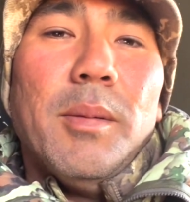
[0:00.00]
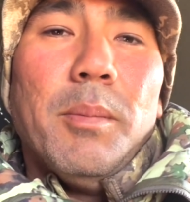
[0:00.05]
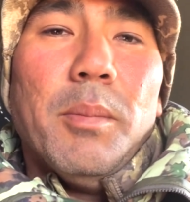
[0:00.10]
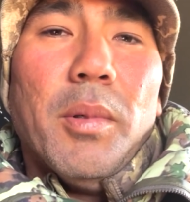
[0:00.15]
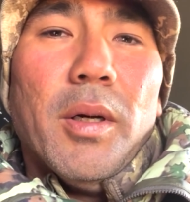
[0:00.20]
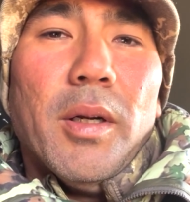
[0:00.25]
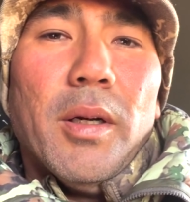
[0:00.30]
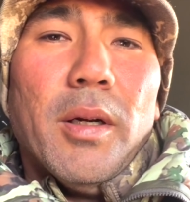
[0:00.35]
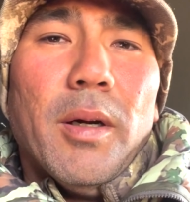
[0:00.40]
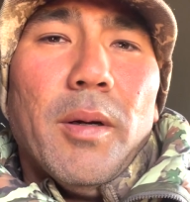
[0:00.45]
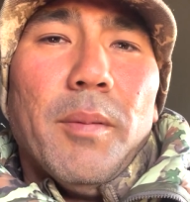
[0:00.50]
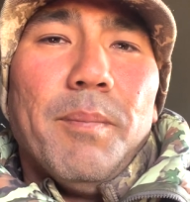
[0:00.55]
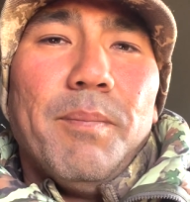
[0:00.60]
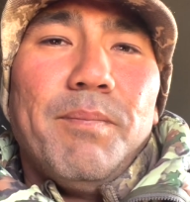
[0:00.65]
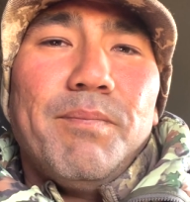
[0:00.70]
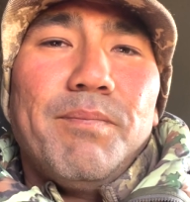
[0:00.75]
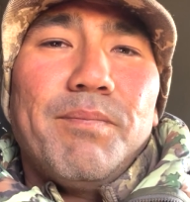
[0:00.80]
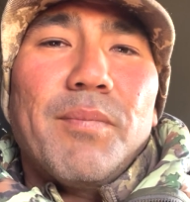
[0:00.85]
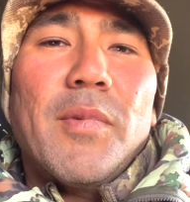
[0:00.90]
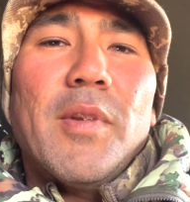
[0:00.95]
But
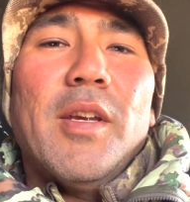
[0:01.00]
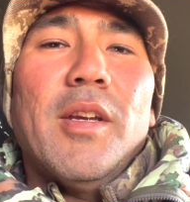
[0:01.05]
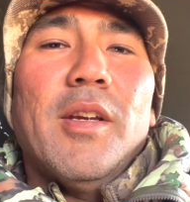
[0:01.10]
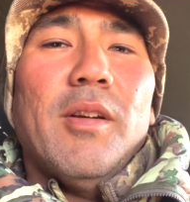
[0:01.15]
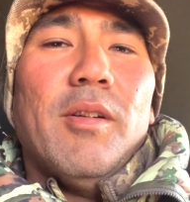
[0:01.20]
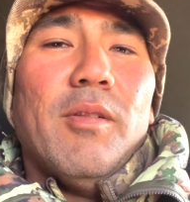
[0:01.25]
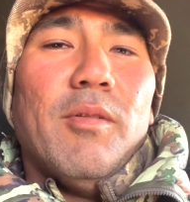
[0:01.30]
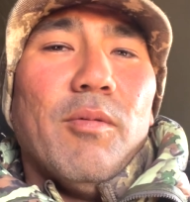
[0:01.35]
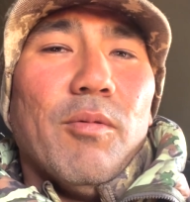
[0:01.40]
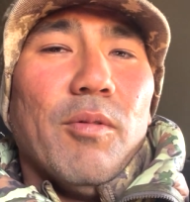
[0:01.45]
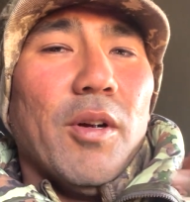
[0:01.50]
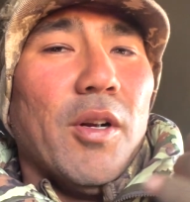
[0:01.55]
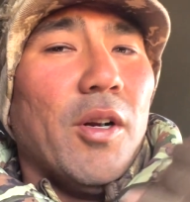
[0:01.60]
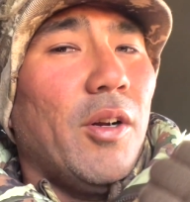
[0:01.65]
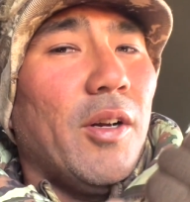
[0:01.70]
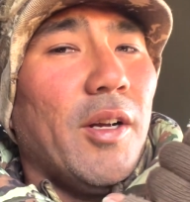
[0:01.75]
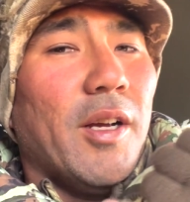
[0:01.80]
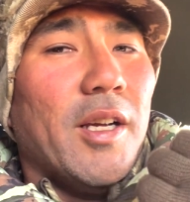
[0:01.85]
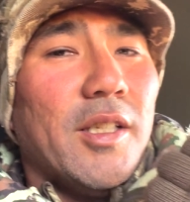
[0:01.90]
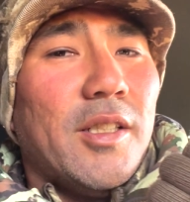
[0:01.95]
right
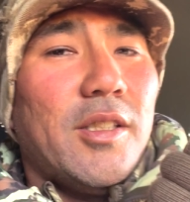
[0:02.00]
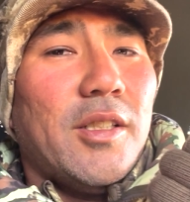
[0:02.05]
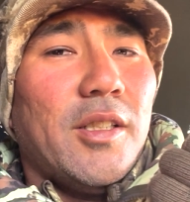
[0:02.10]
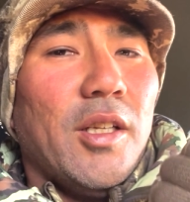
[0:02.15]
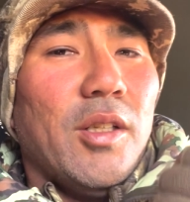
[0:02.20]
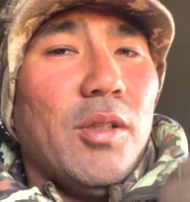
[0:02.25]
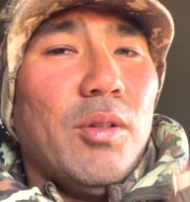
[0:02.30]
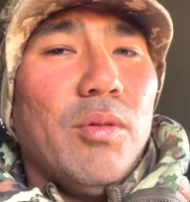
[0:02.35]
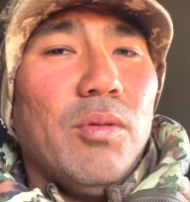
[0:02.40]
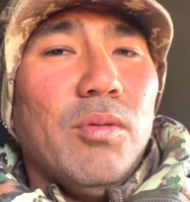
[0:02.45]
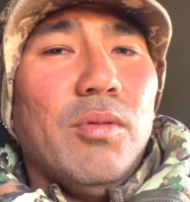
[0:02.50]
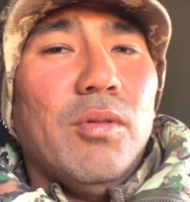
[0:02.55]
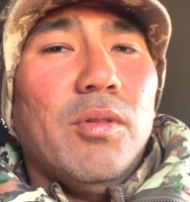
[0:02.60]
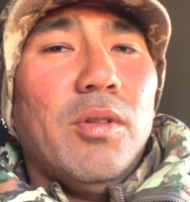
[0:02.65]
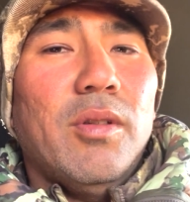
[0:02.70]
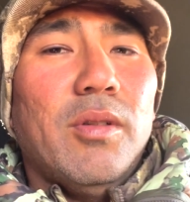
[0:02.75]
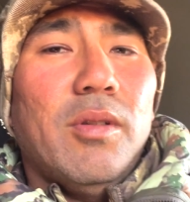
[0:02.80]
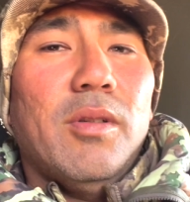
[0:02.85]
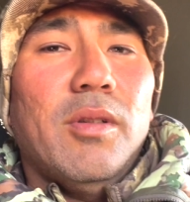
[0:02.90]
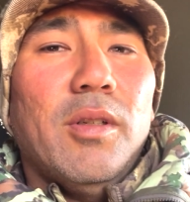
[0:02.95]
on, guys, stay tuned.
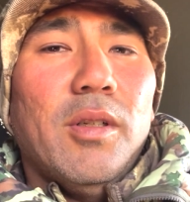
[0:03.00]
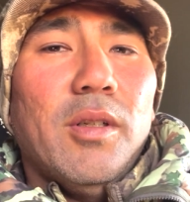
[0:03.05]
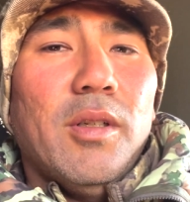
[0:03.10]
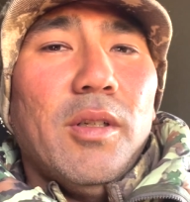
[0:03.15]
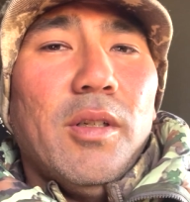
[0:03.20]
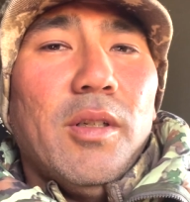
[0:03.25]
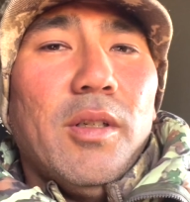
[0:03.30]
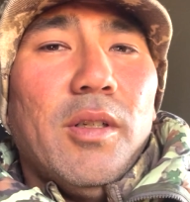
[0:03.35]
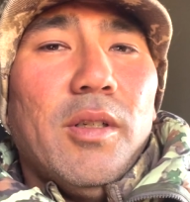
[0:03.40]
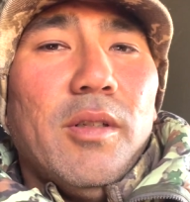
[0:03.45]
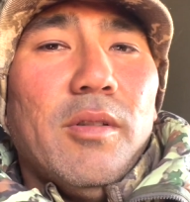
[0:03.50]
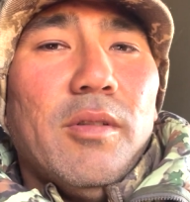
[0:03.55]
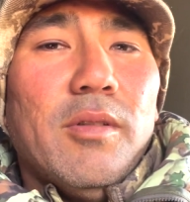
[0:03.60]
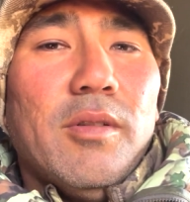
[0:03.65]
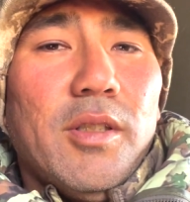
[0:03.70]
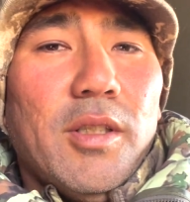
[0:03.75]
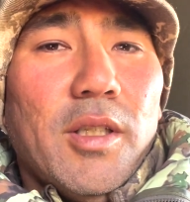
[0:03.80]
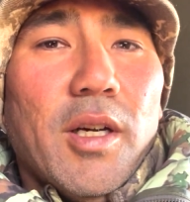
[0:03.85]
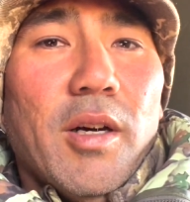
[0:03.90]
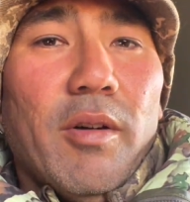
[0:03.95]

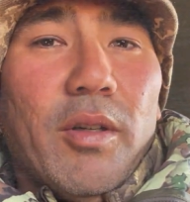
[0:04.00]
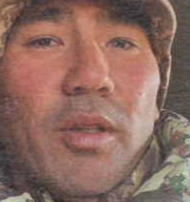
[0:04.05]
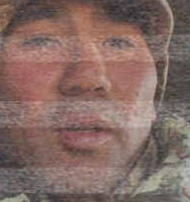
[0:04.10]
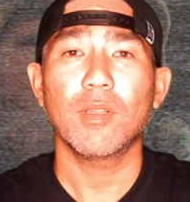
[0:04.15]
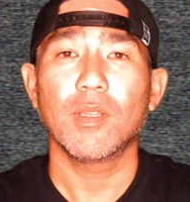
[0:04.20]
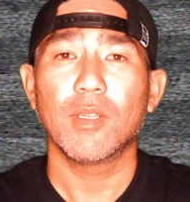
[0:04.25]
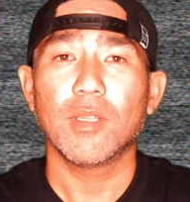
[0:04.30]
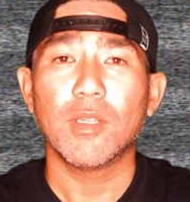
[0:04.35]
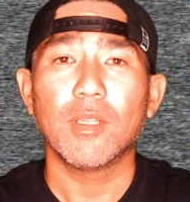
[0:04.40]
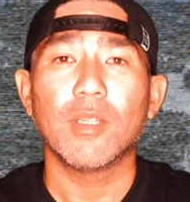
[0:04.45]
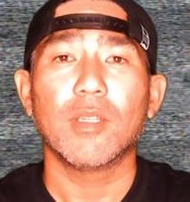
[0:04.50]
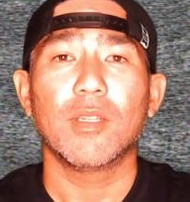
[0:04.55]
See how it goes.